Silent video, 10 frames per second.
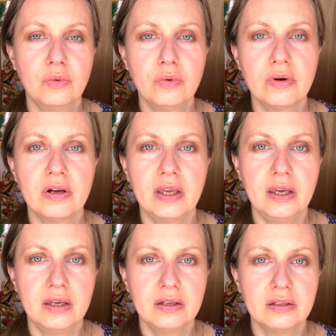or
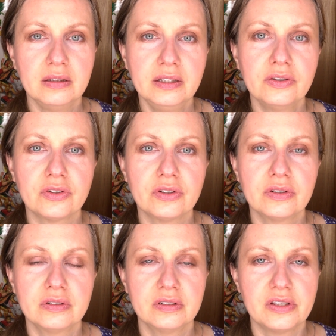a
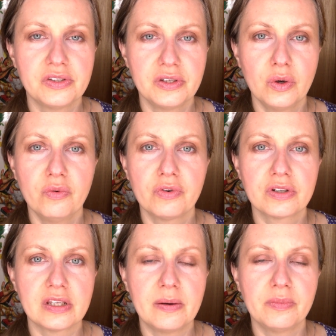leader, a CEO, for
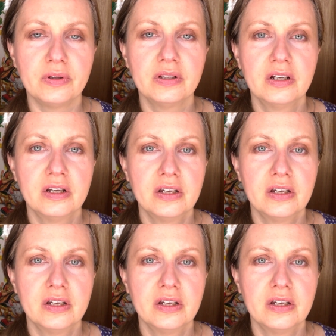example,